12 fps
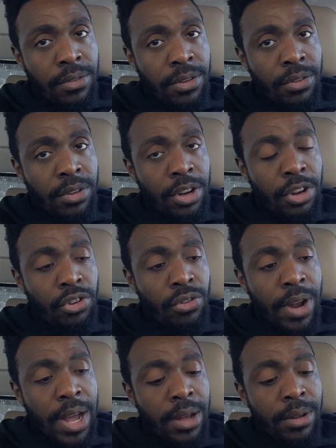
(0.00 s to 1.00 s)
just going to
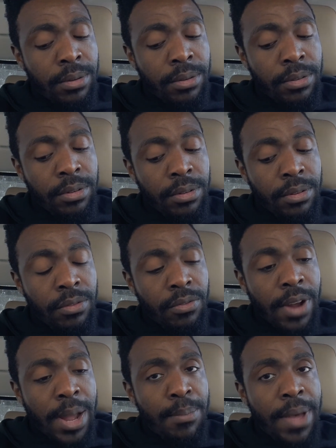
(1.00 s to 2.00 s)
drown
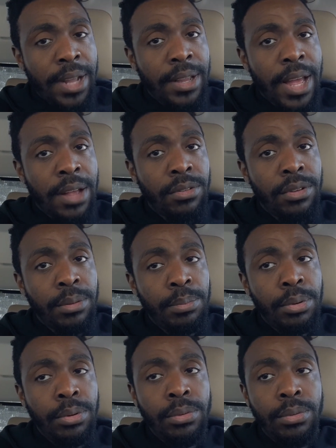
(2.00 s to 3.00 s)
right back down to the
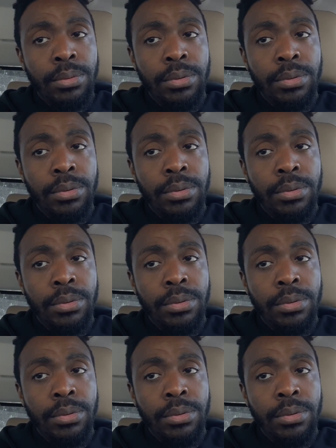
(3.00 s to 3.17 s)
pool.